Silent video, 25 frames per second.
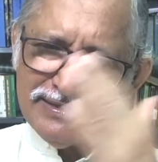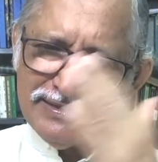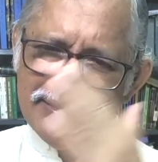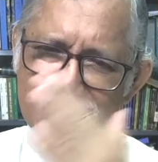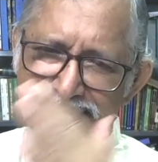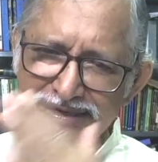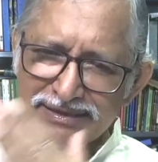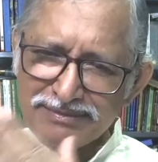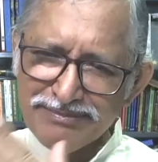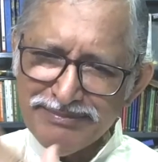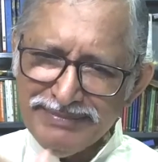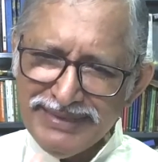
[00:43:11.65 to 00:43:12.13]

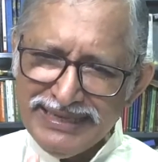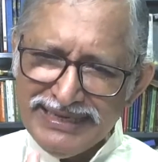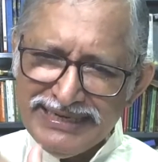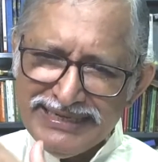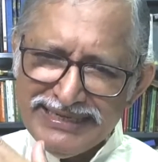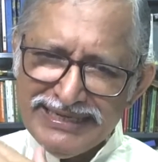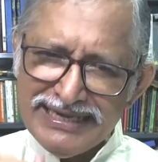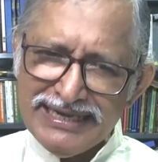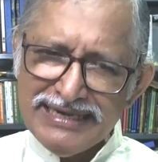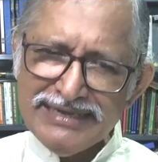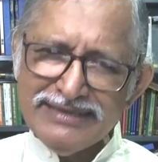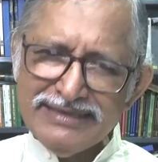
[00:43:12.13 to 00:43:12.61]
There are
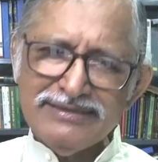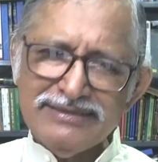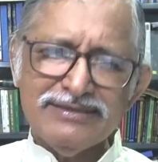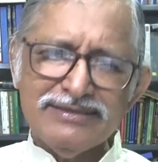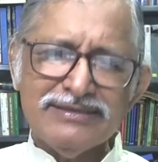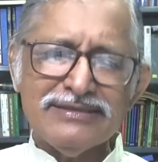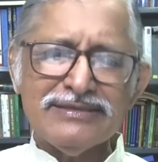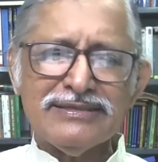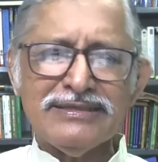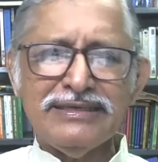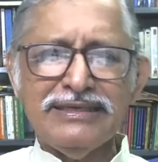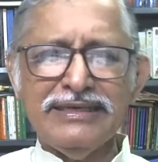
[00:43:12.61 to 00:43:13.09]
many
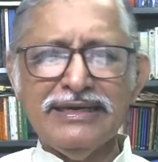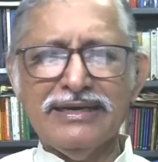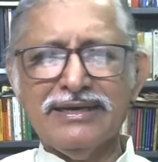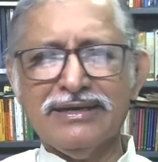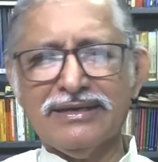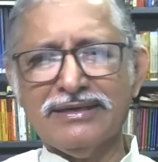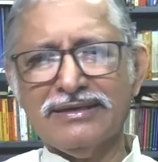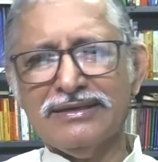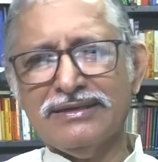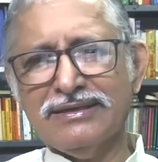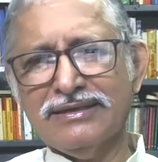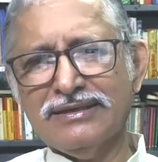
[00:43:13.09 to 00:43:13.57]
elders
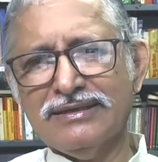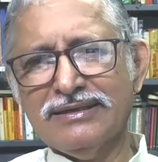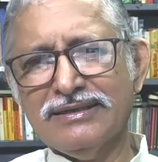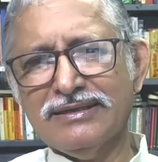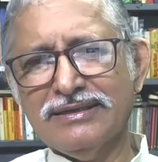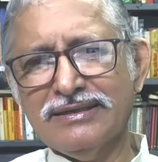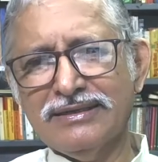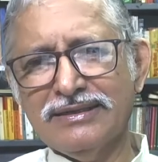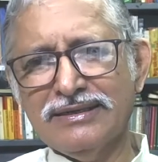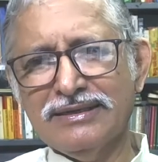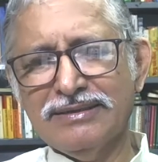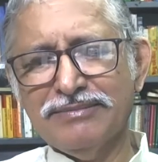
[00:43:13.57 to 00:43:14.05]
here,
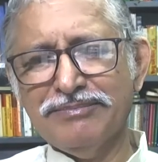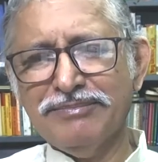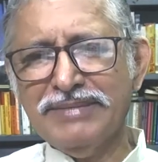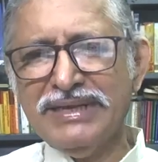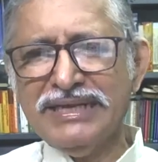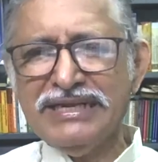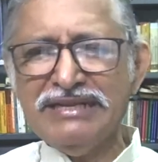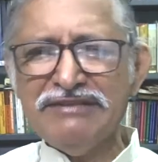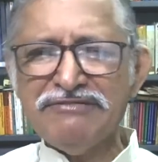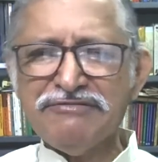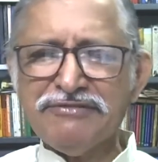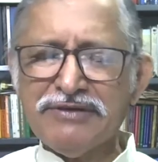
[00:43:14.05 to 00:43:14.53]

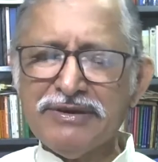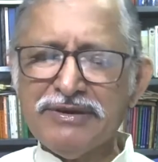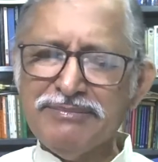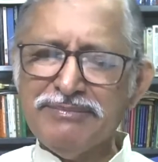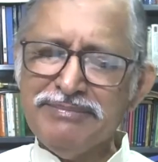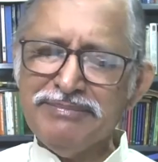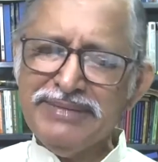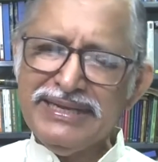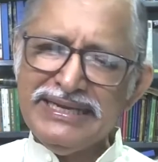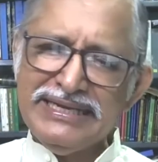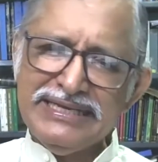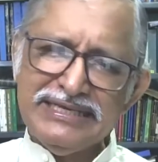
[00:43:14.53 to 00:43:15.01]
many
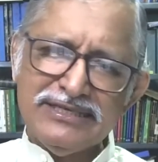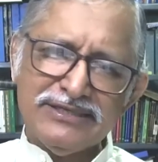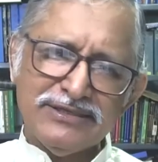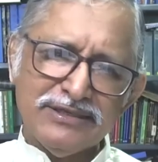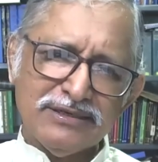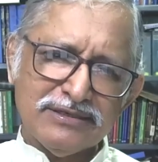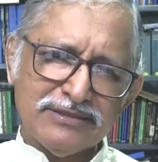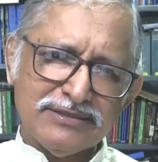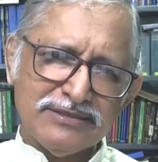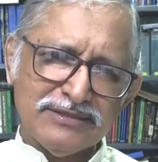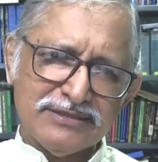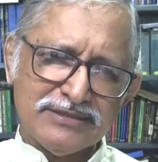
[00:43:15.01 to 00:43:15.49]
from many
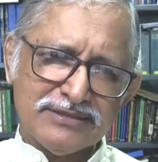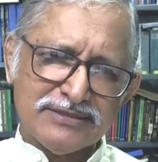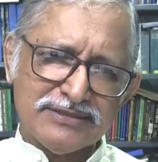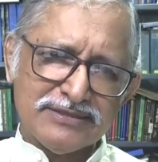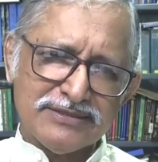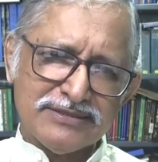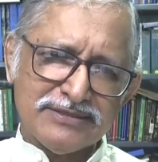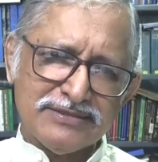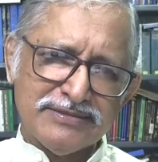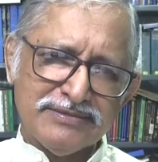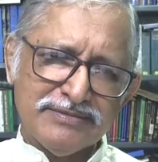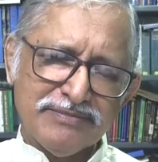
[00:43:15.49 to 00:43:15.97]

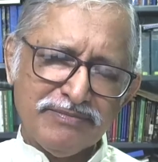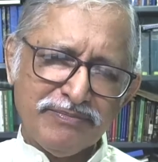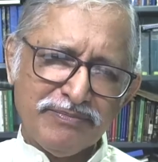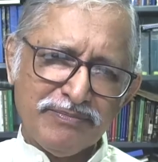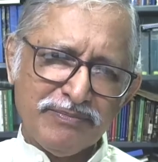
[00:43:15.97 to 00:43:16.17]
churches.